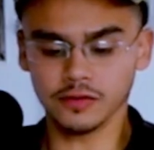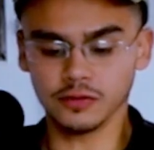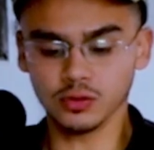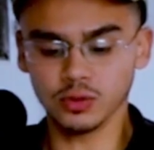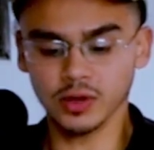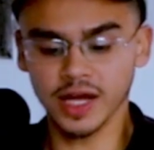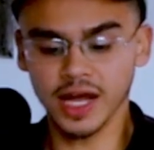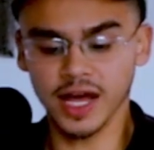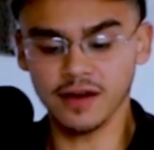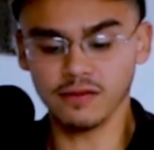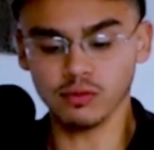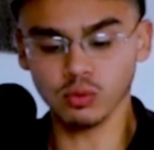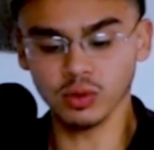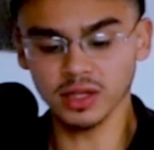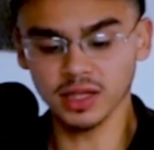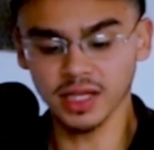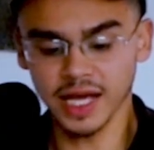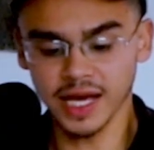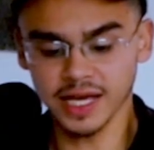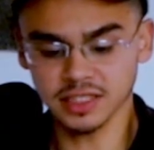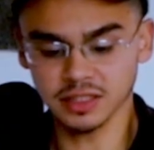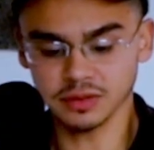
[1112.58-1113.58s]
if you could have
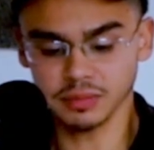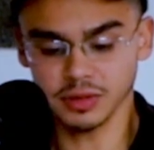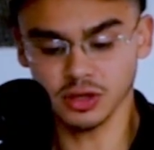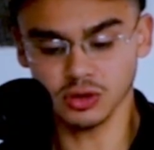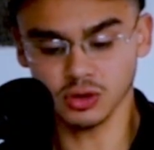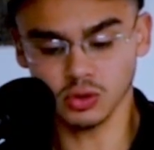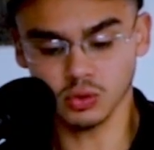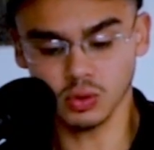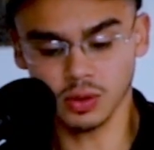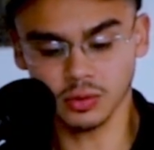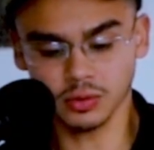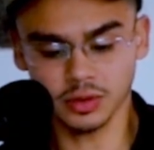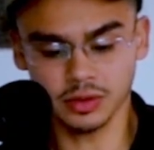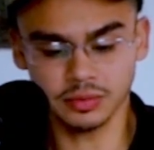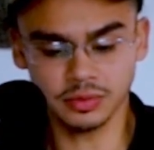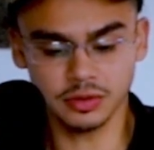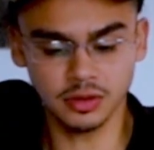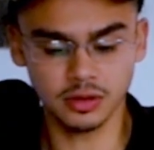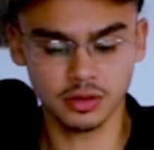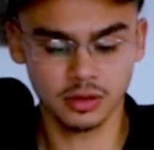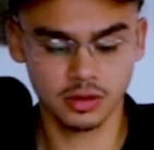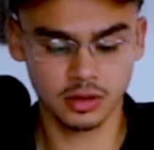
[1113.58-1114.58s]
one last meal, what would it
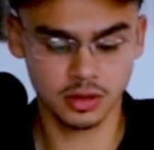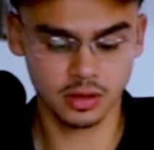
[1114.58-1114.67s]
be?